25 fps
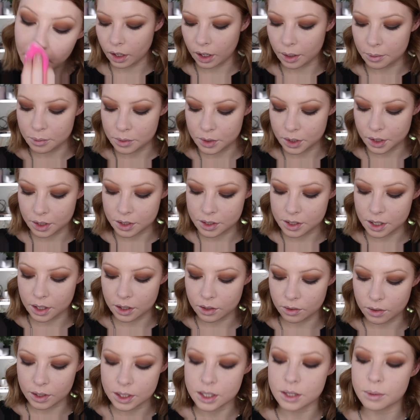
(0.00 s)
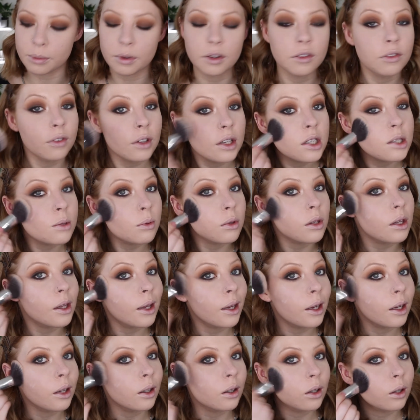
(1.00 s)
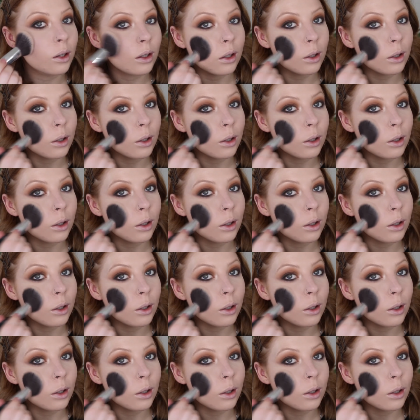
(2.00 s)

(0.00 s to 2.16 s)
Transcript: I'm just going to set the rest of my face with that.